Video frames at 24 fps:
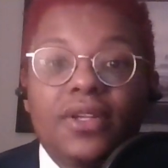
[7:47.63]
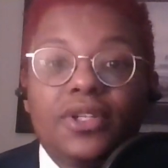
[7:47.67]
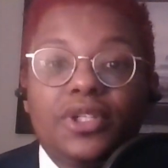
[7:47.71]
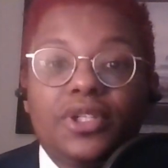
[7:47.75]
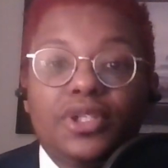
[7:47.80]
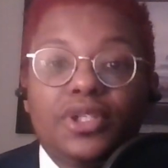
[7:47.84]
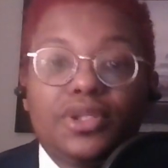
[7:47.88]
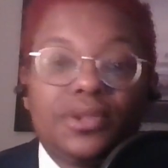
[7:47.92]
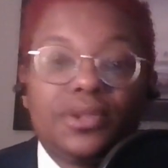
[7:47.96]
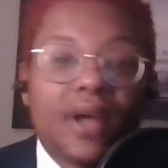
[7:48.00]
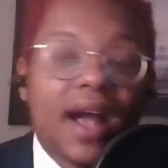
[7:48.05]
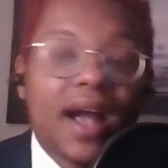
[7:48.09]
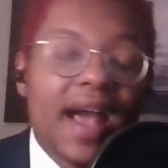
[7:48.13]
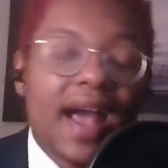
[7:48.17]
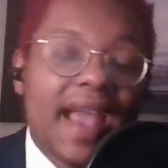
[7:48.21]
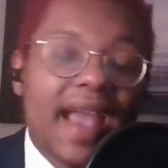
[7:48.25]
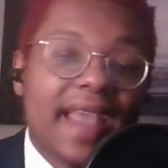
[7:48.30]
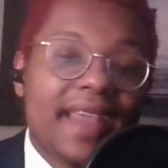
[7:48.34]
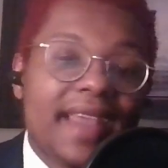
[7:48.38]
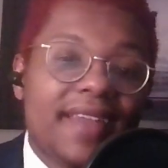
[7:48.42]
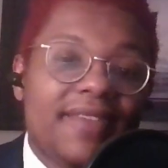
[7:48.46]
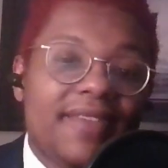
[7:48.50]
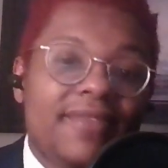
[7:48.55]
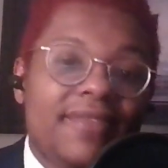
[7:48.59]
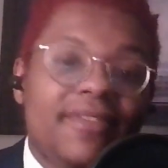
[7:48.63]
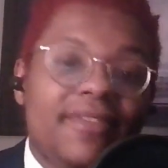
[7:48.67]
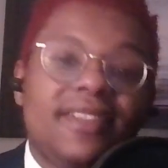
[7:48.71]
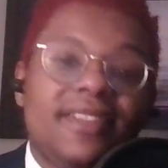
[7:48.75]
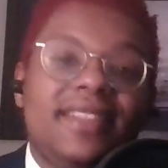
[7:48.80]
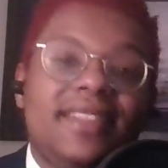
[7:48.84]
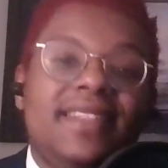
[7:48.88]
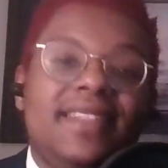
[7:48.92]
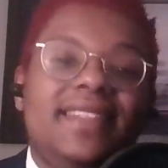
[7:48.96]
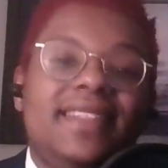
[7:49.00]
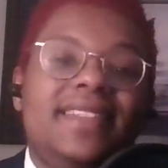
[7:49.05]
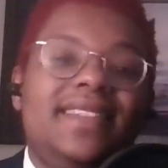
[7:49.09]
try for
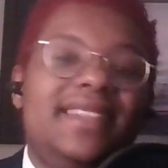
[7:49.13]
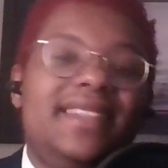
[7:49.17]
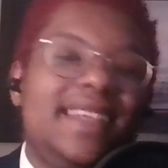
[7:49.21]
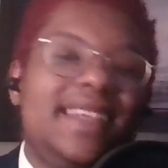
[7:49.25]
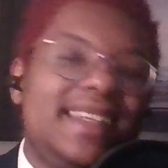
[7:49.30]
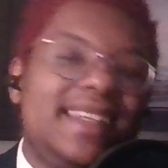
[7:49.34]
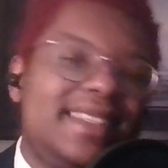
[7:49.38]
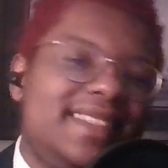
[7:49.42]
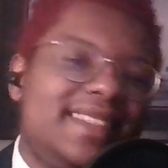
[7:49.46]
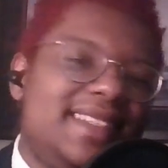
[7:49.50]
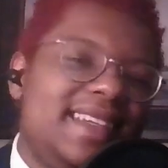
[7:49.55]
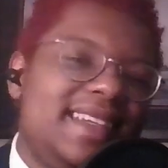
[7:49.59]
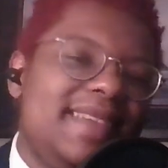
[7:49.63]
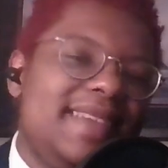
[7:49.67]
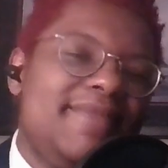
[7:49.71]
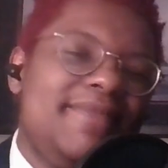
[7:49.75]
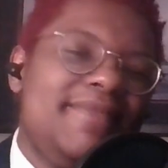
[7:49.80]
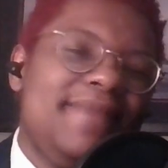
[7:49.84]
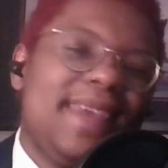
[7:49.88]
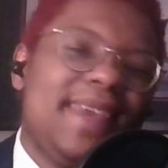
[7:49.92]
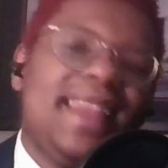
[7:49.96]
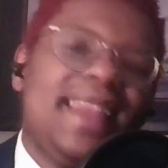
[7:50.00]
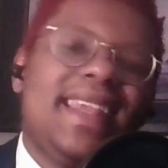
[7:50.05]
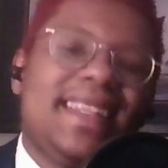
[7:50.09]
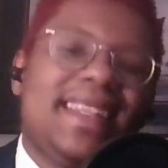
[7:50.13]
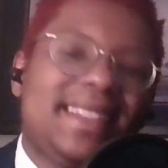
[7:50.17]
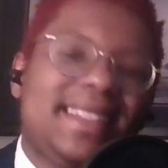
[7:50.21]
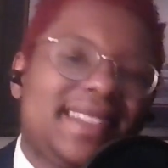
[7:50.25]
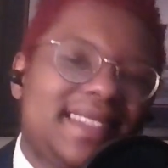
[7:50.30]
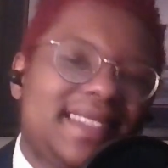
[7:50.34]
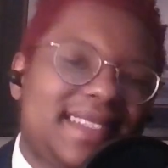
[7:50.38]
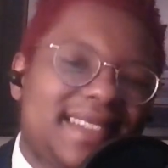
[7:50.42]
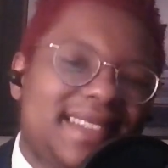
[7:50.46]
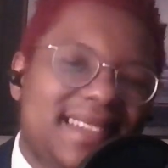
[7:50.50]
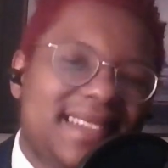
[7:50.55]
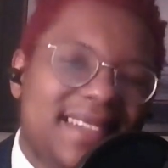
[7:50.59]
60
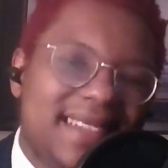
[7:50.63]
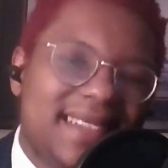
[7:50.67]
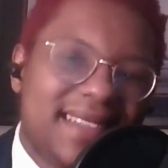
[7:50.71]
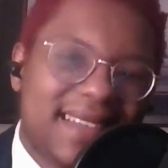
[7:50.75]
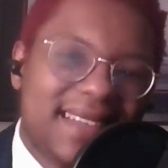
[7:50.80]
minutes